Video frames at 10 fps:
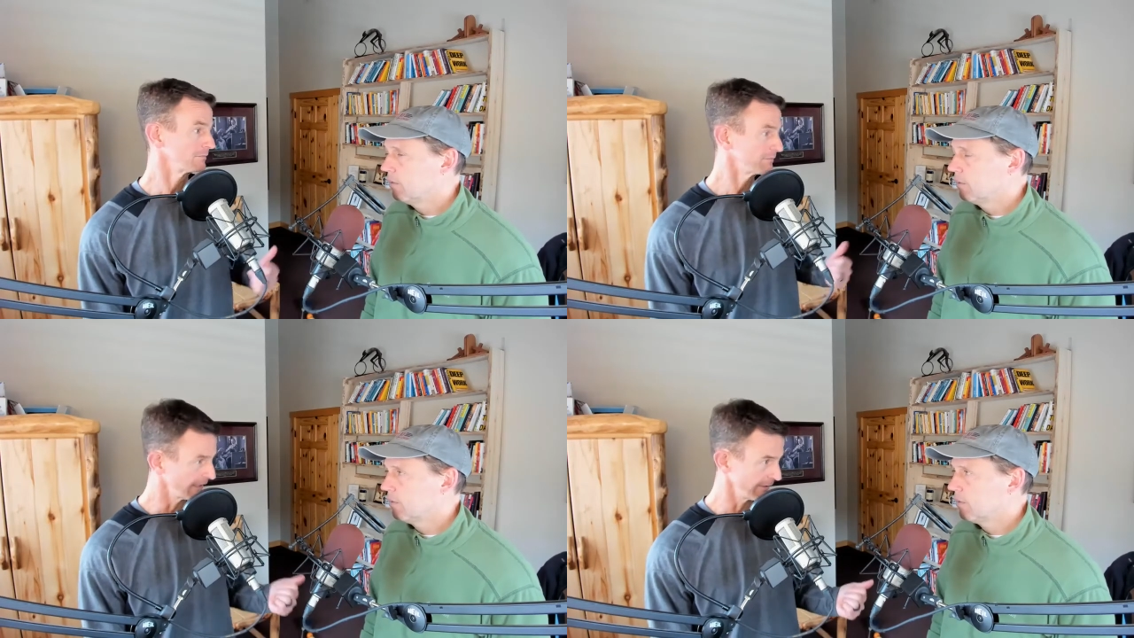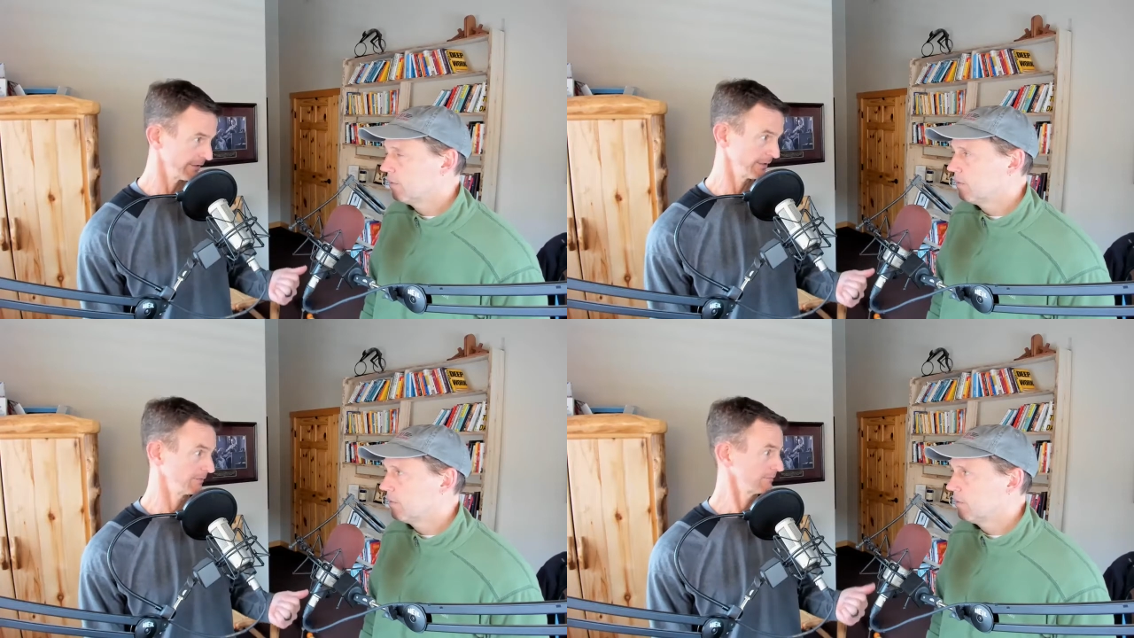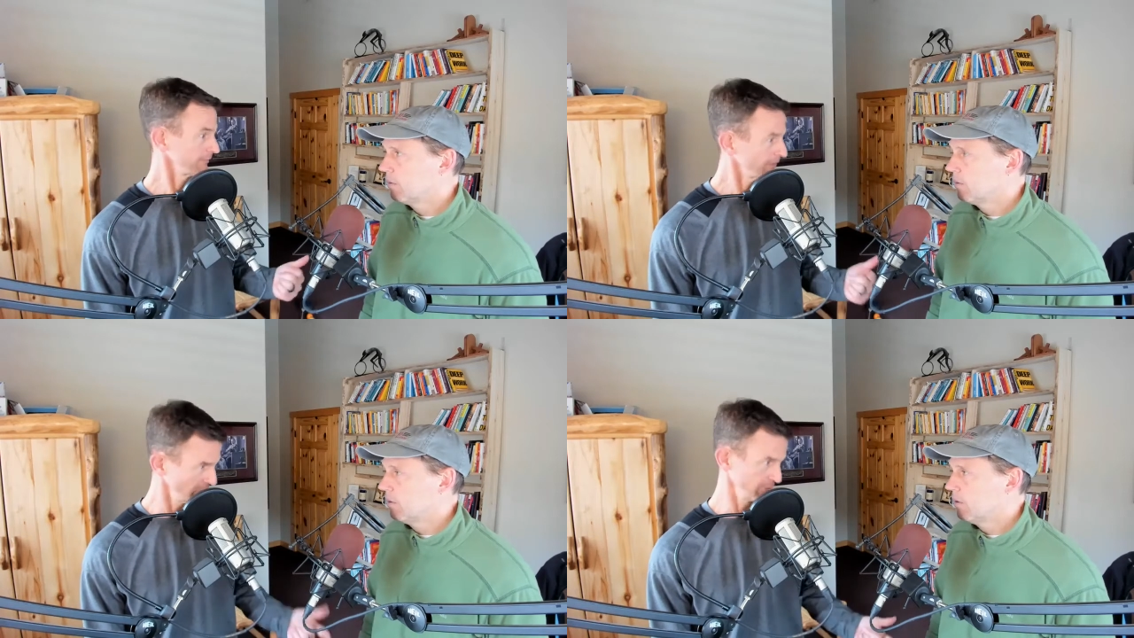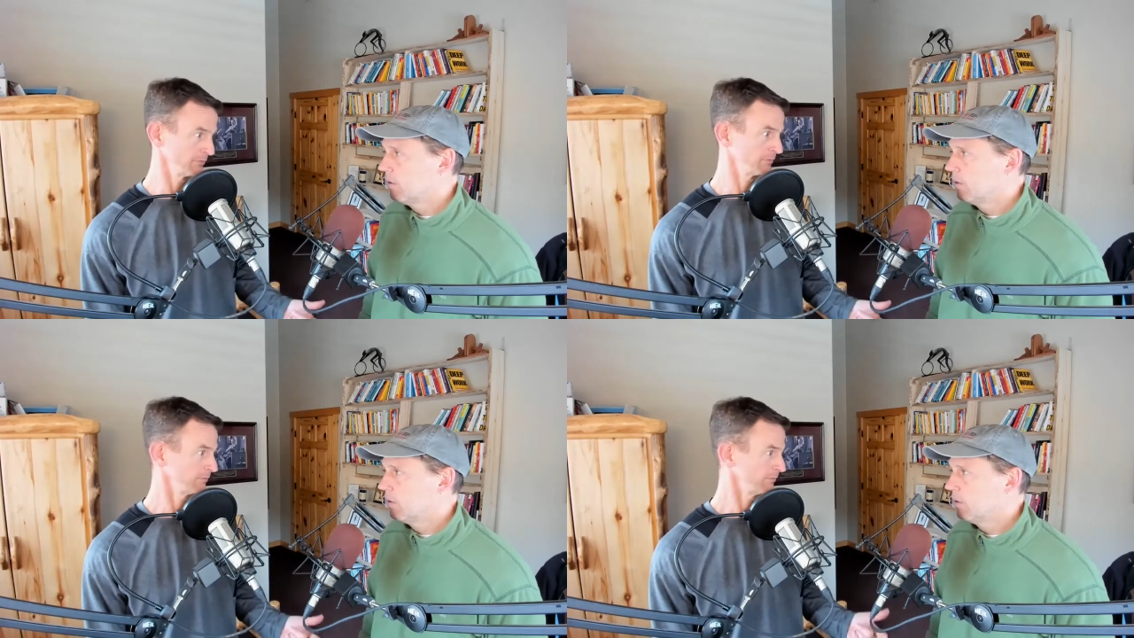Speaker 1: Dairy,
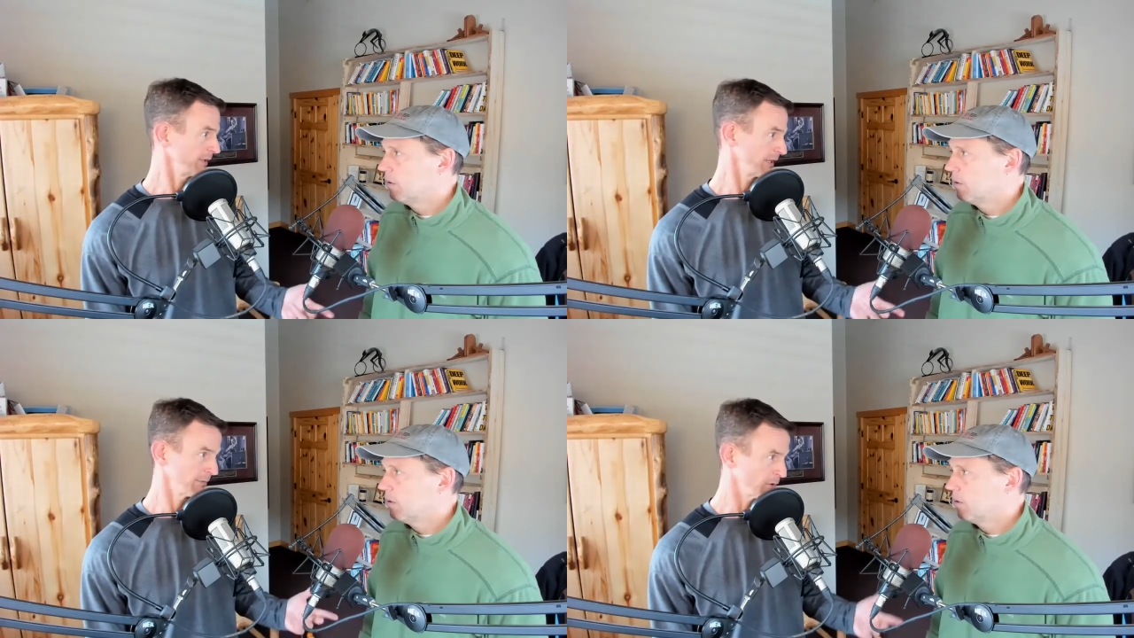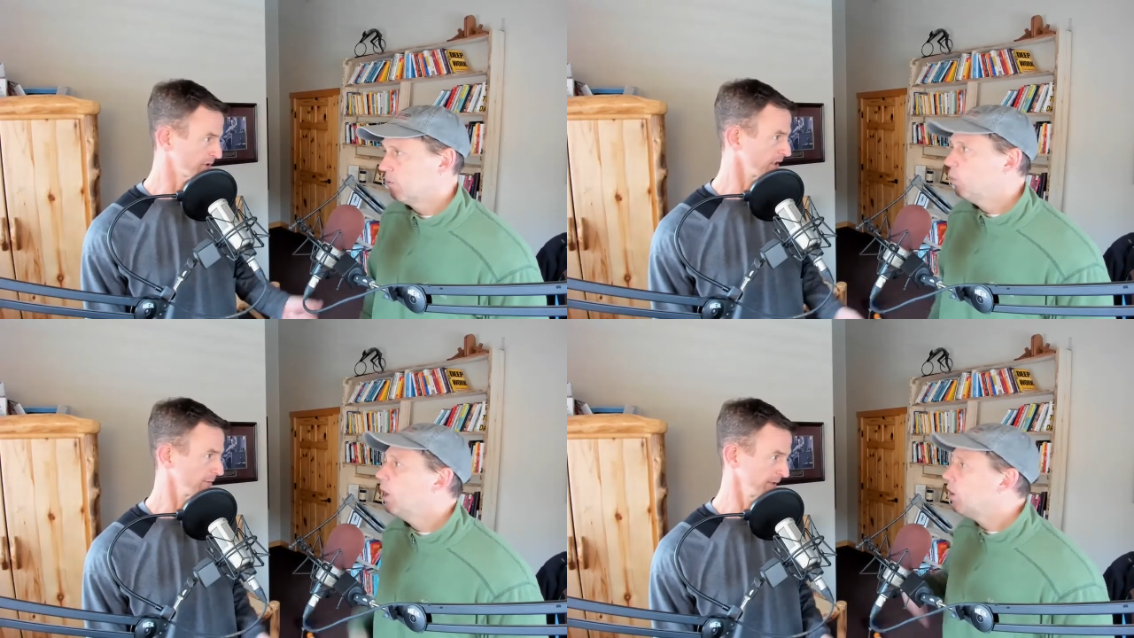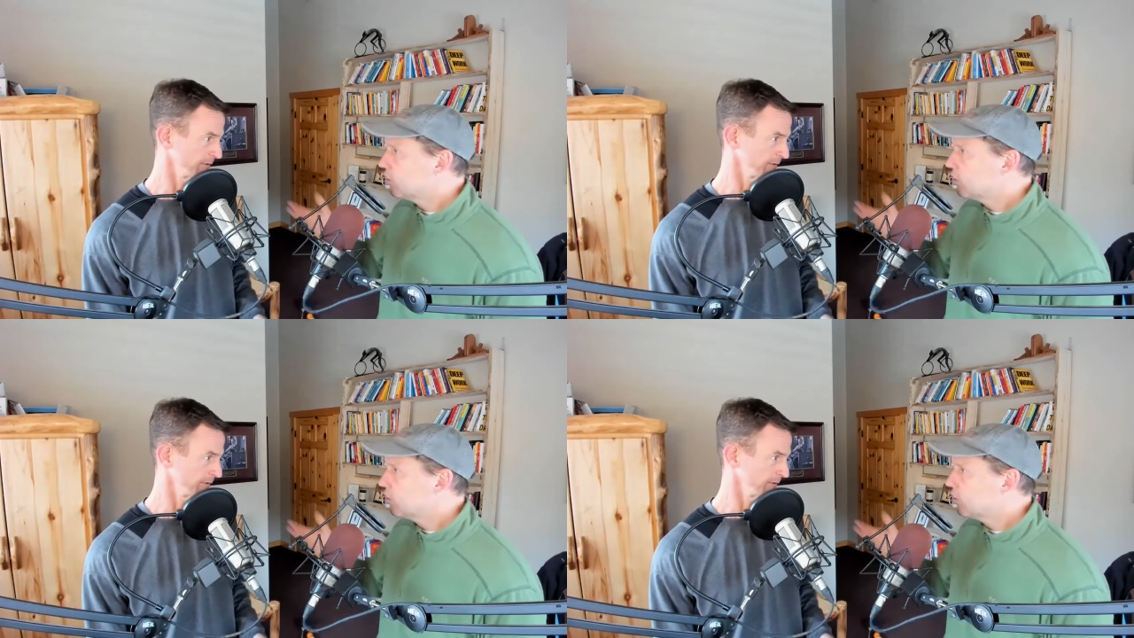gluten being the most common. Well,